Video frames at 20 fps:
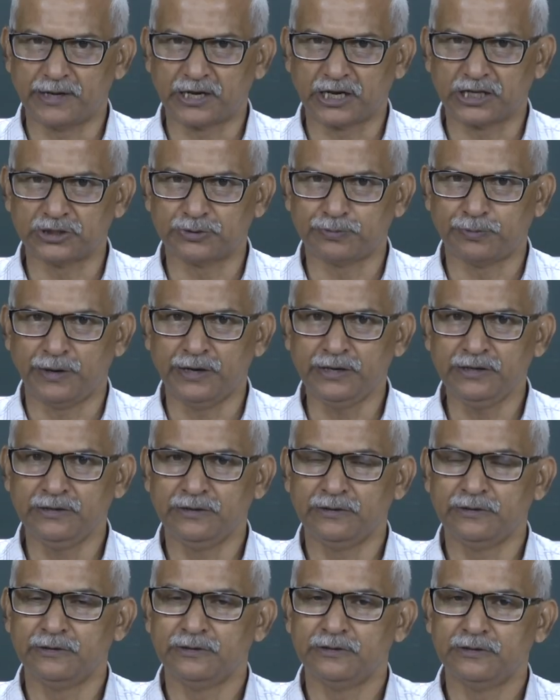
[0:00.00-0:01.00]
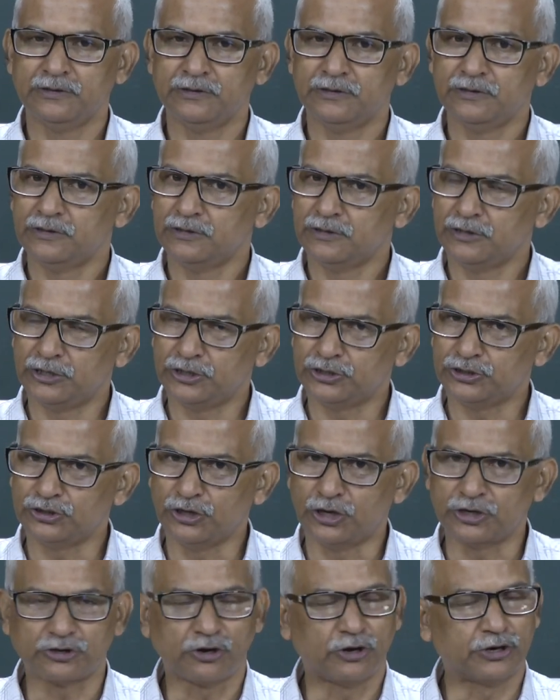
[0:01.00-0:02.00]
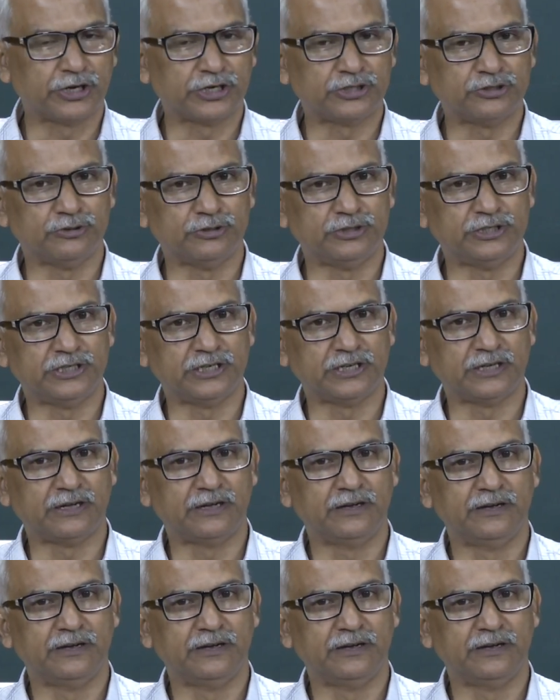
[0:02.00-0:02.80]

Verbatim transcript: transport, it is not context switching.